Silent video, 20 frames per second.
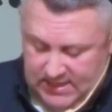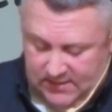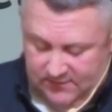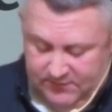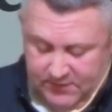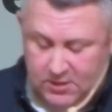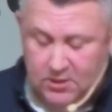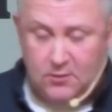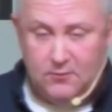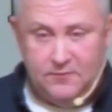if
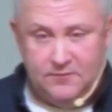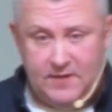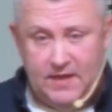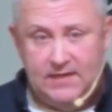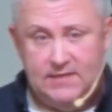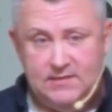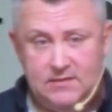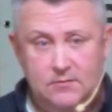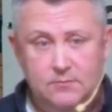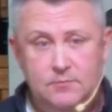you don't
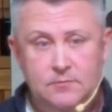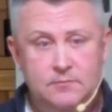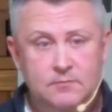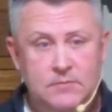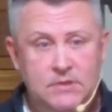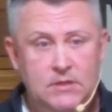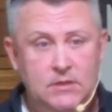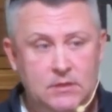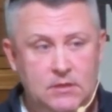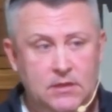face them,
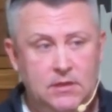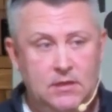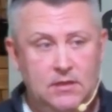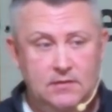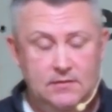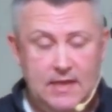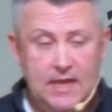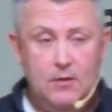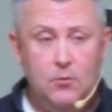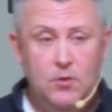
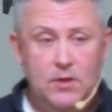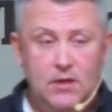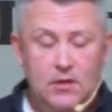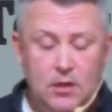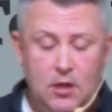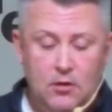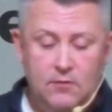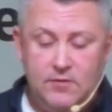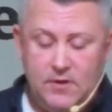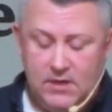they will
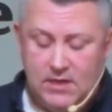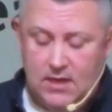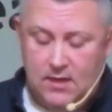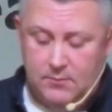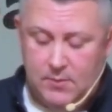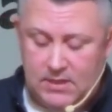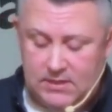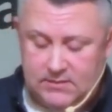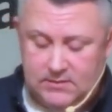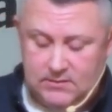overcome
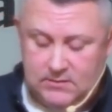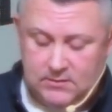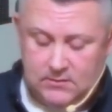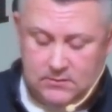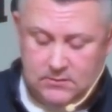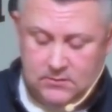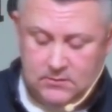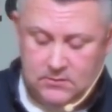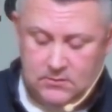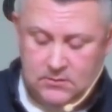us.
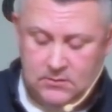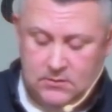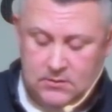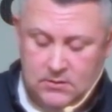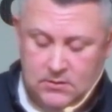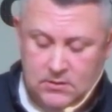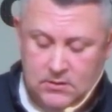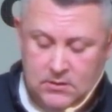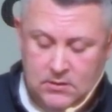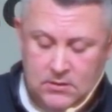
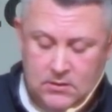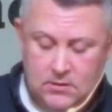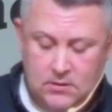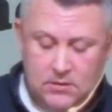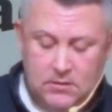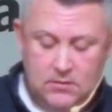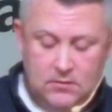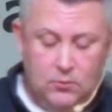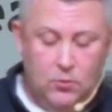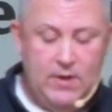
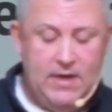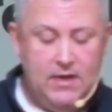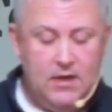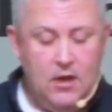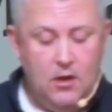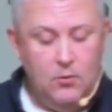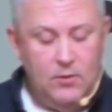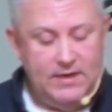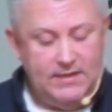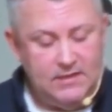We
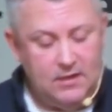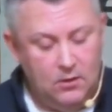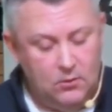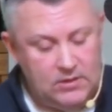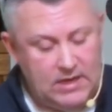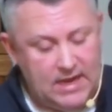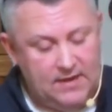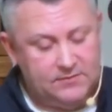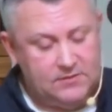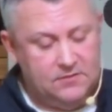know we don't
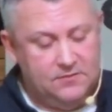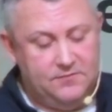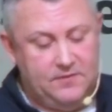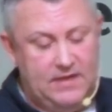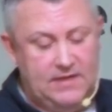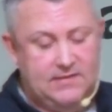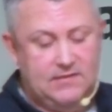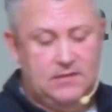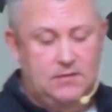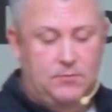have to
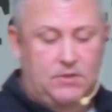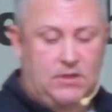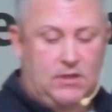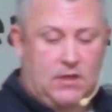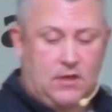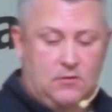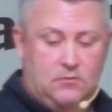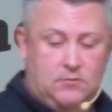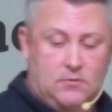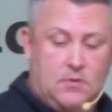face them
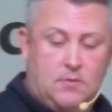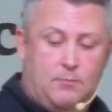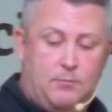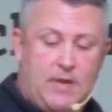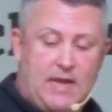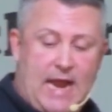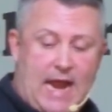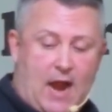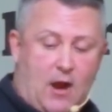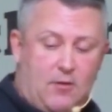alone,
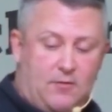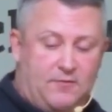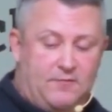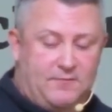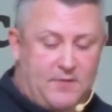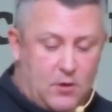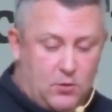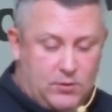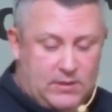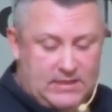but our
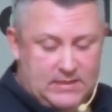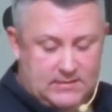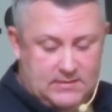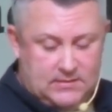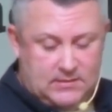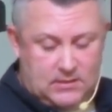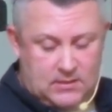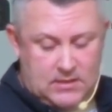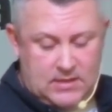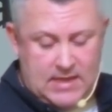
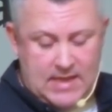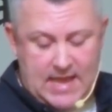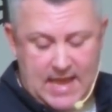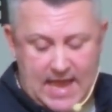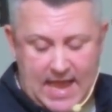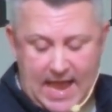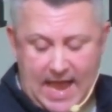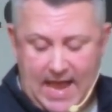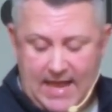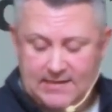focus
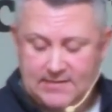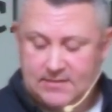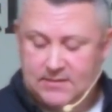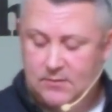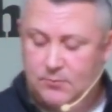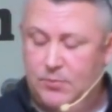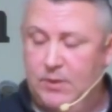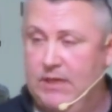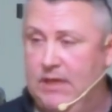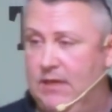has to
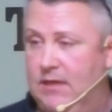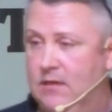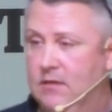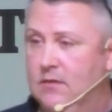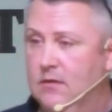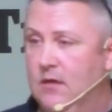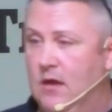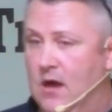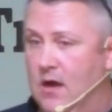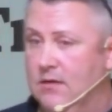be
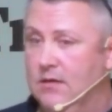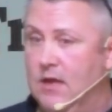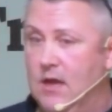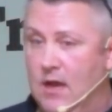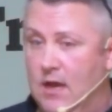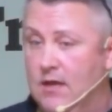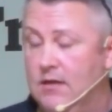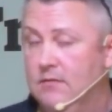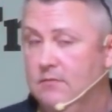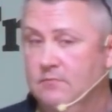on
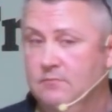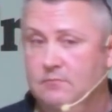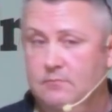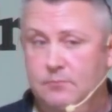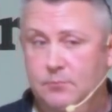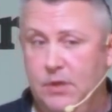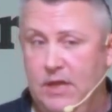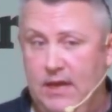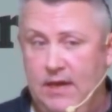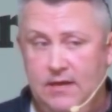God,
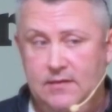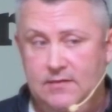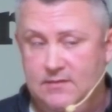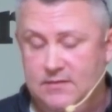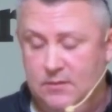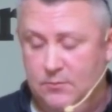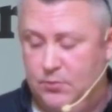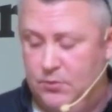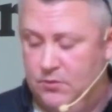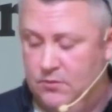plain
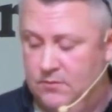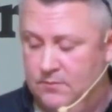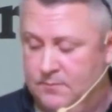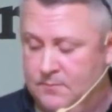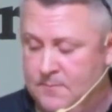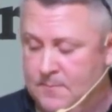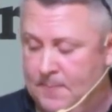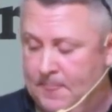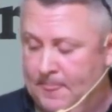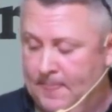simple.
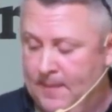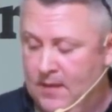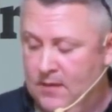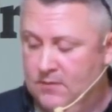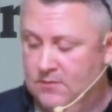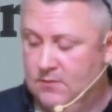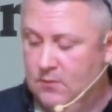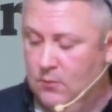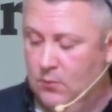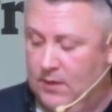
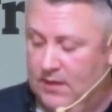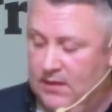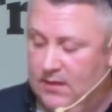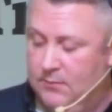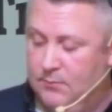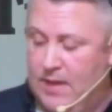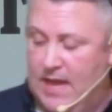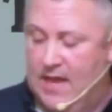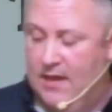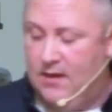So when we look
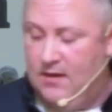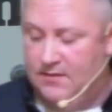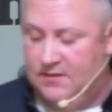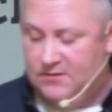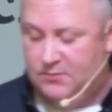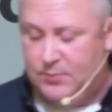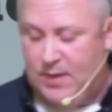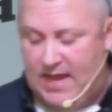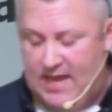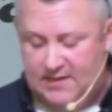back on this
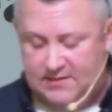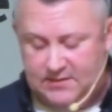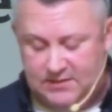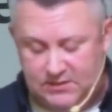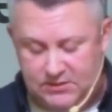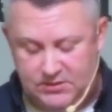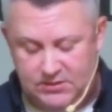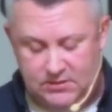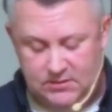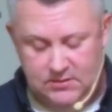
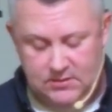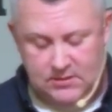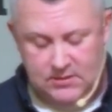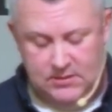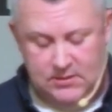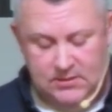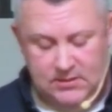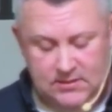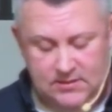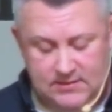passage,
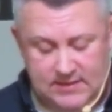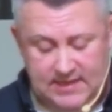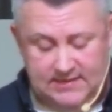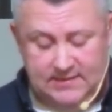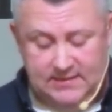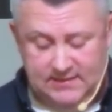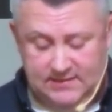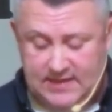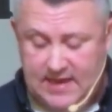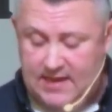that's
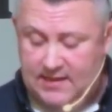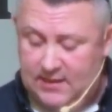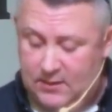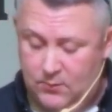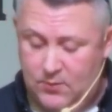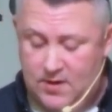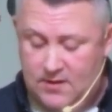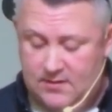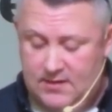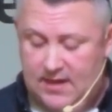exactly
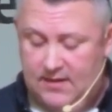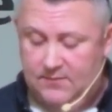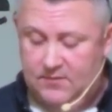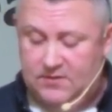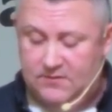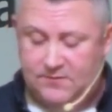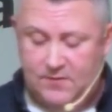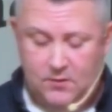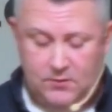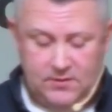where David's
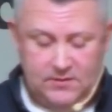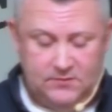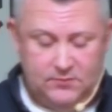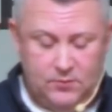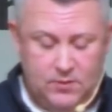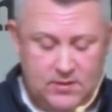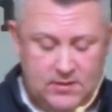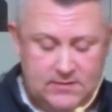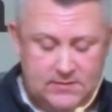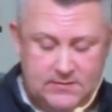focus
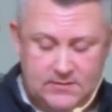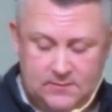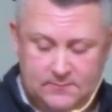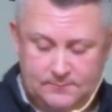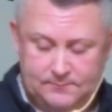was.